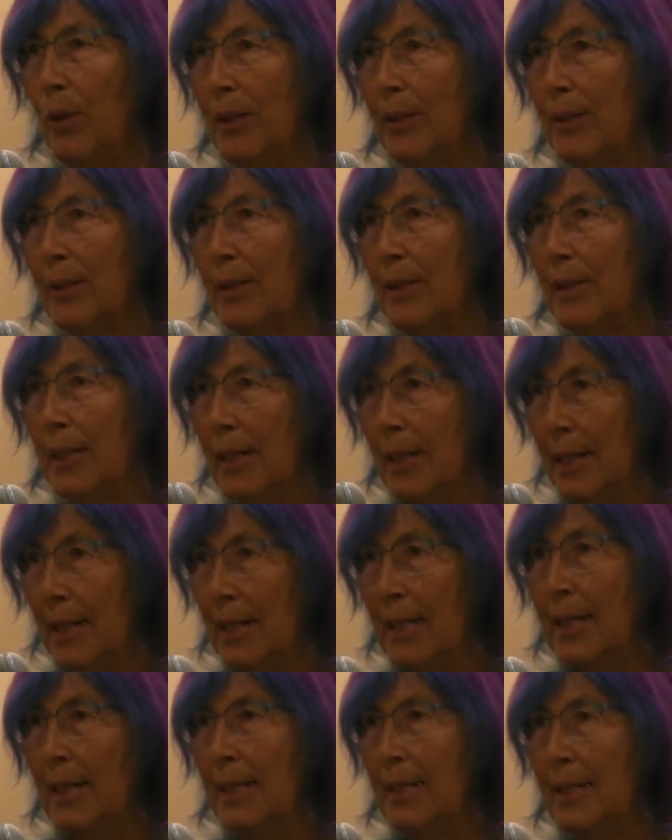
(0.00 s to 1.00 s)
was in,
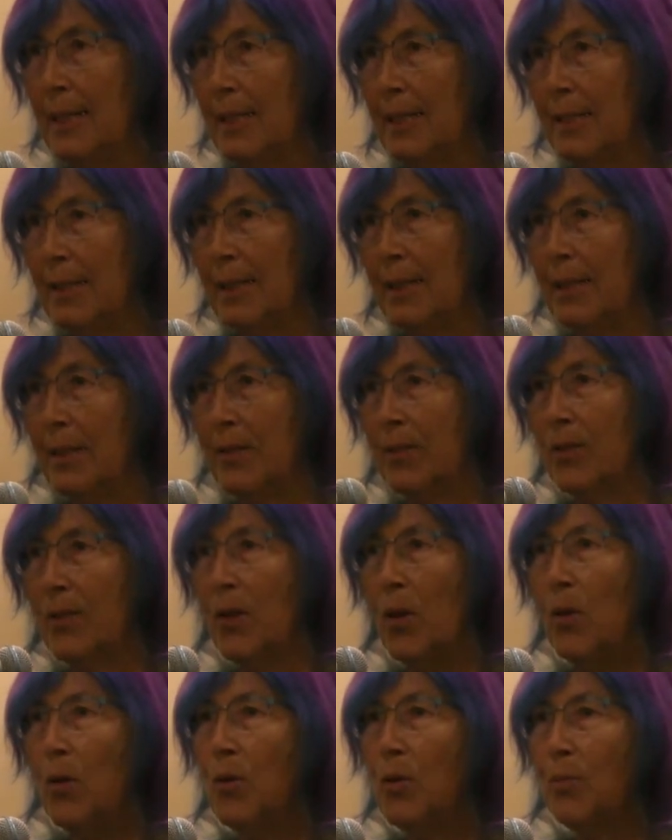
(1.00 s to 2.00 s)
in existence,
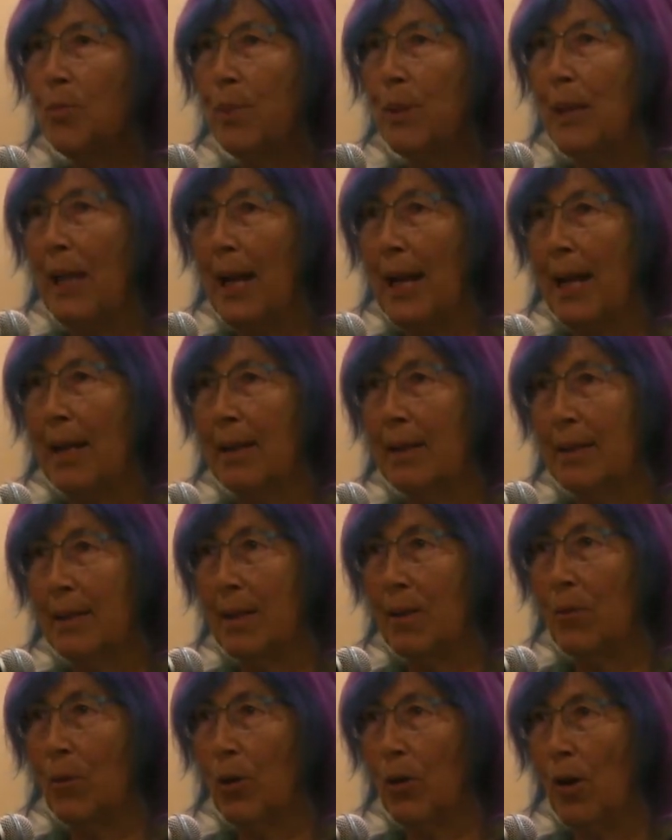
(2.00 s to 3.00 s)
those plants
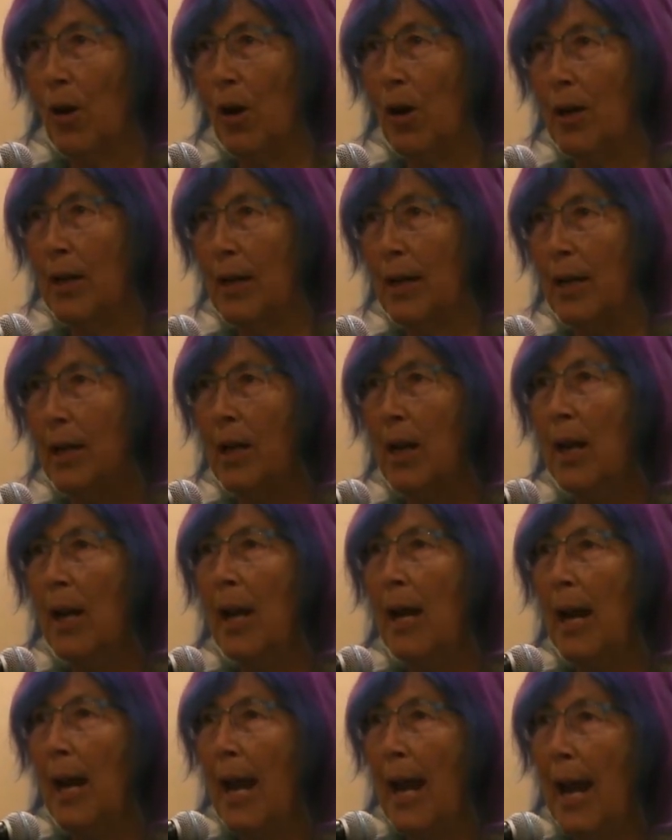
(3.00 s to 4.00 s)
that were on it
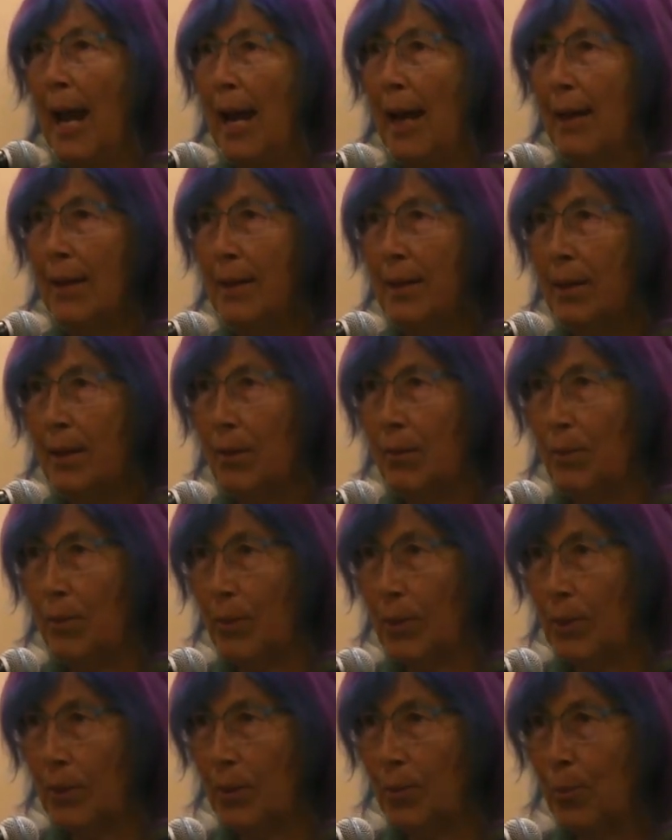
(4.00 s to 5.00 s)
had
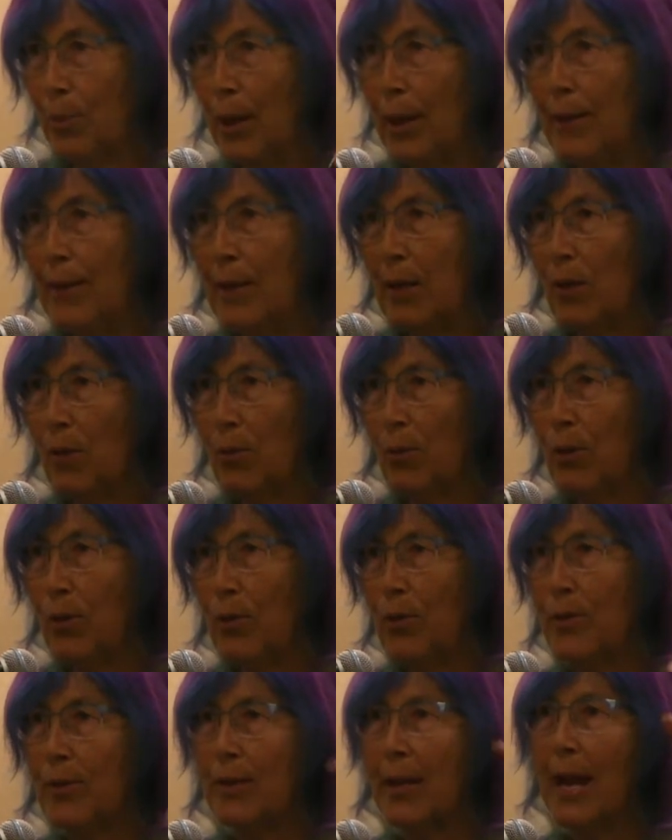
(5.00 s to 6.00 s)
spread their
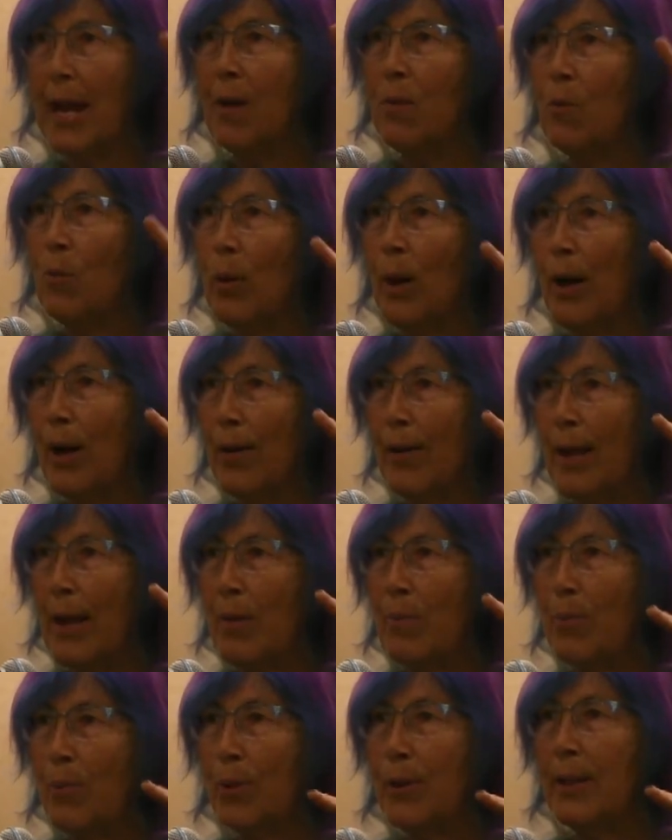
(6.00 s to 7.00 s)
roots, and where
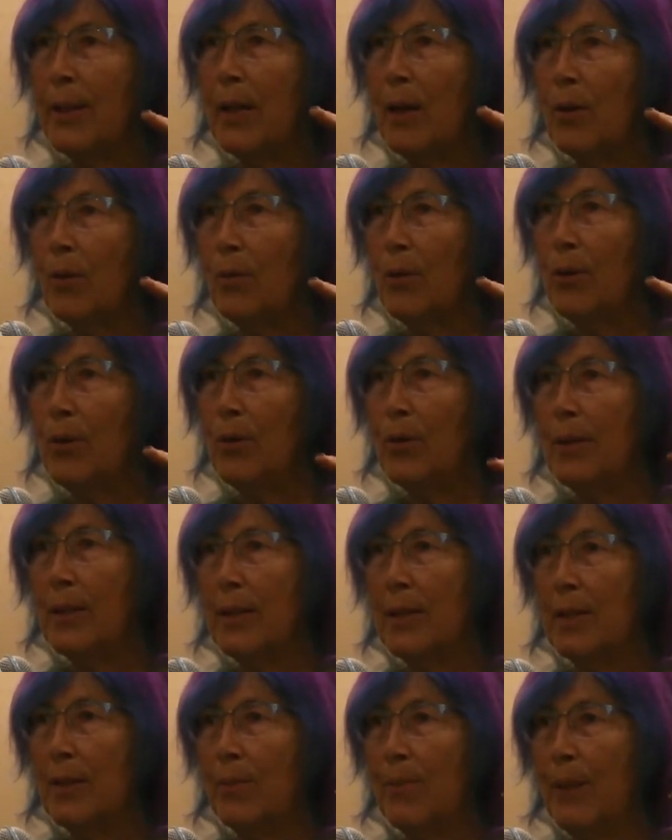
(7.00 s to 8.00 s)
they put their roots
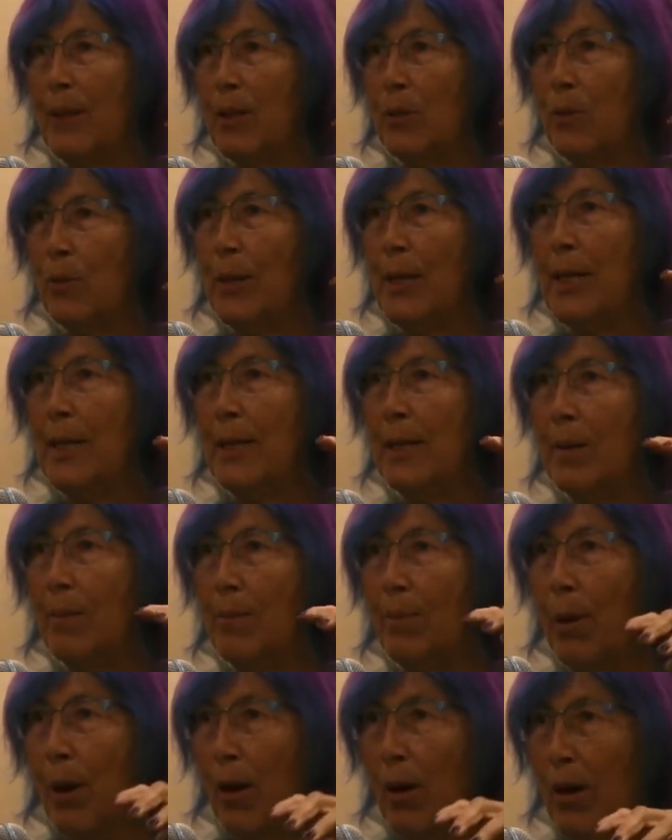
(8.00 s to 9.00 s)
is between the
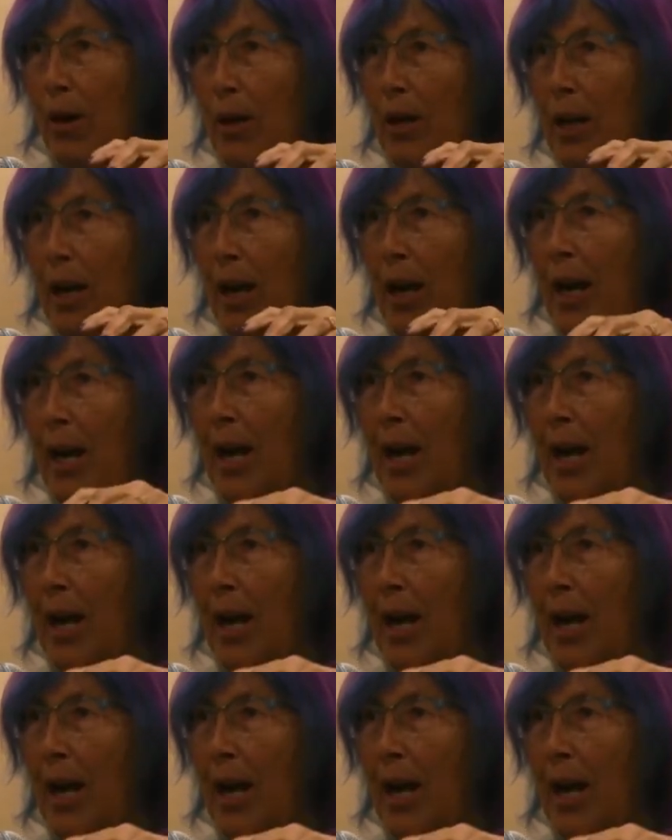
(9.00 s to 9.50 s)
bark